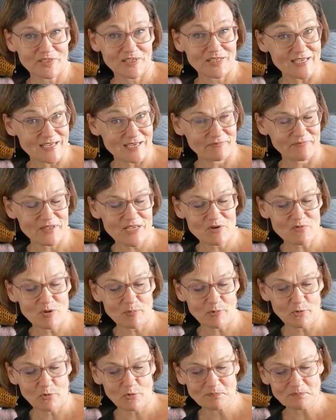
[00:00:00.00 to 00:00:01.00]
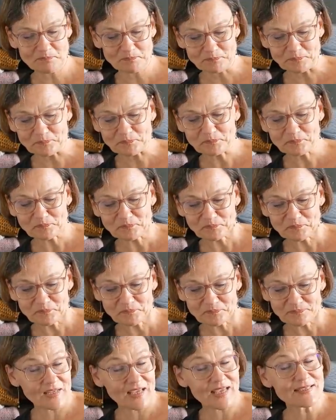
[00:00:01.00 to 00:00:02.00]
Yeah, they were blue.
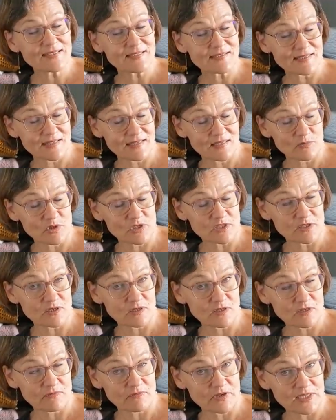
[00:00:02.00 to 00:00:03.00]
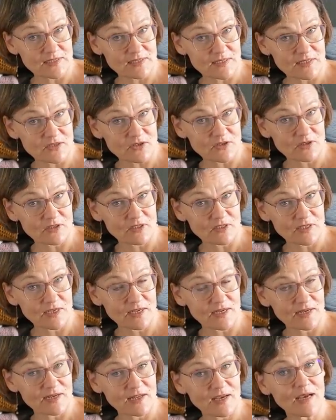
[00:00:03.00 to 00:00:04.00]
As I said, there was a lot of excess color,
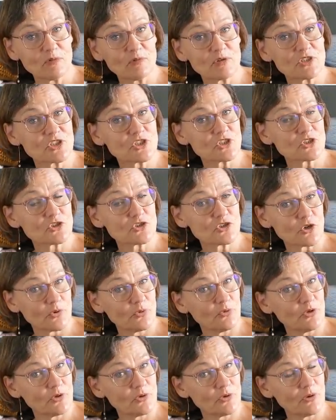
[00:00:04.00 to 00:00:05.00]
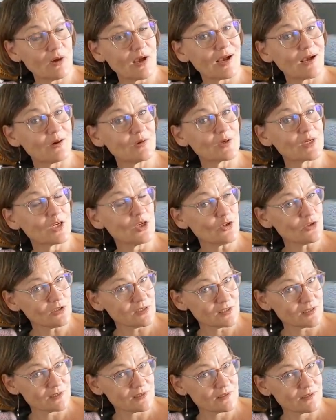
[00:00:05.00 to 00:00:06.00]
and I will just show you how it
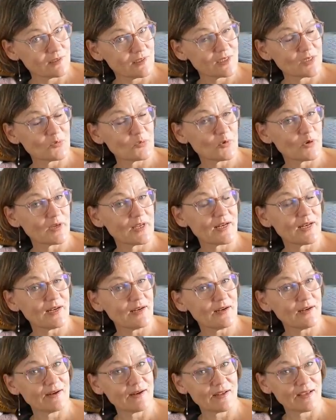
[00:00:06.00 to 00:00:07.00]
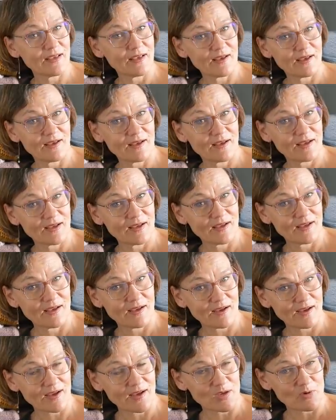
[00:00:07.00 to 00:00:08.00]
looked when
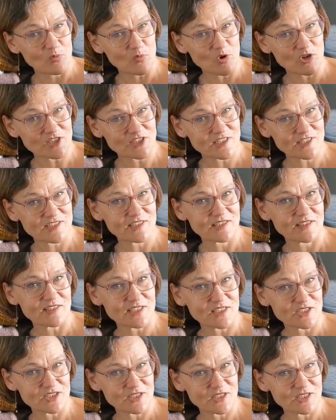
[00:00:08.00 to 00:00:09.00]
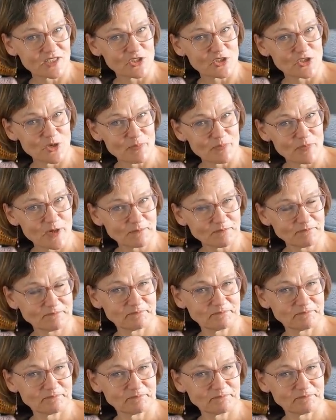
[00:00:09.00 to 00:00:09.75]
I washed this jumper.